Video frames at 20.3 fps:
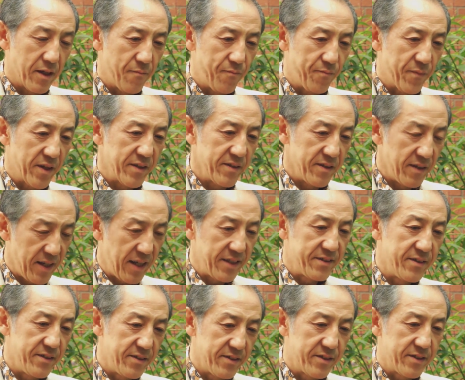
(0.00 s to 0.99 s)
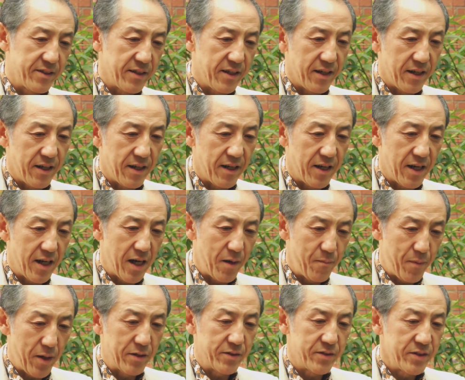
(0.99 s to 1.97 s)
lessons
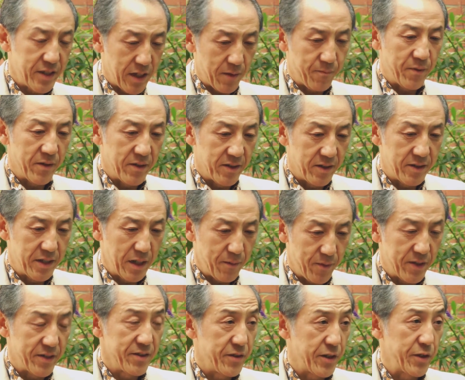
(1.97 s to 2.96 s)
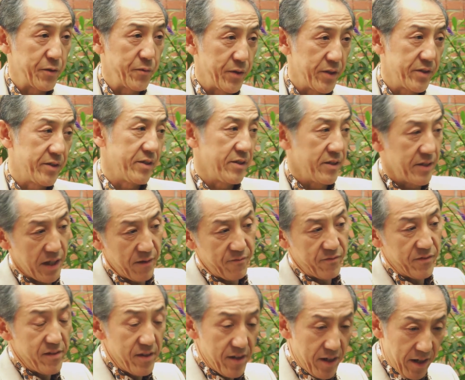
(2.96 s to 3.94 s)
about Japanese situation. They
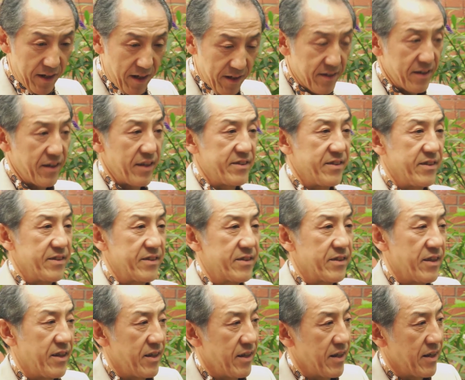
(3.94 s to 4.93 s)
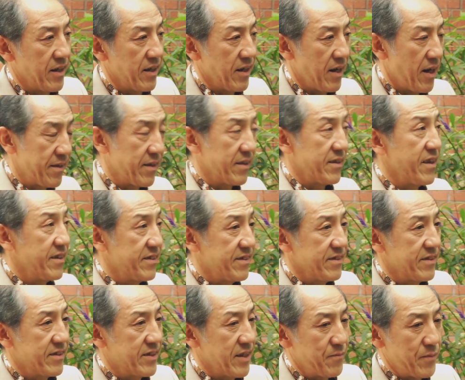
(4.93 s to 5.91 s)
have other lessons
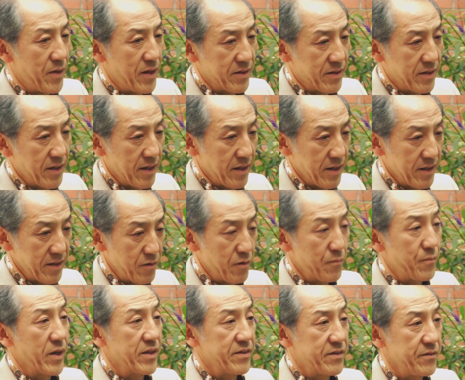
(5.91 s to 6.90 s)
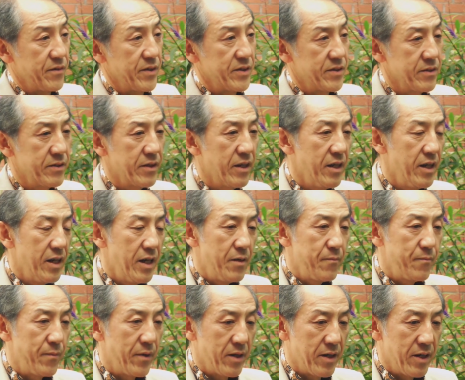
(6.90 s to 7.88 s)
about European situation.
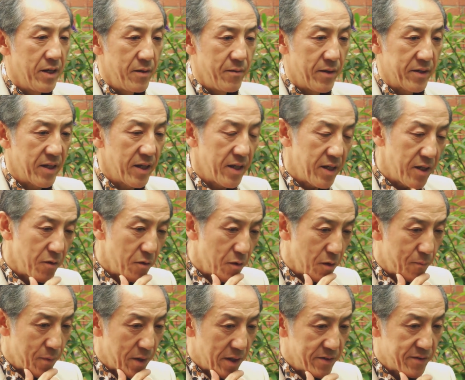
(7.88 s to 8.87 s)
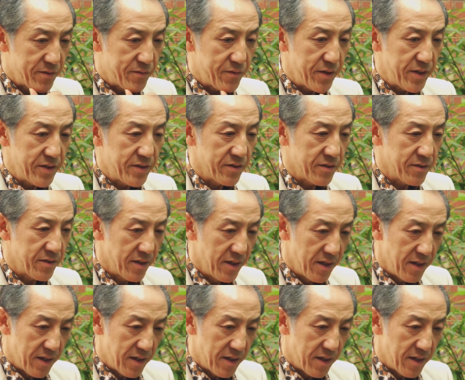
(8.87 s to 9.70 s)
But in European situation,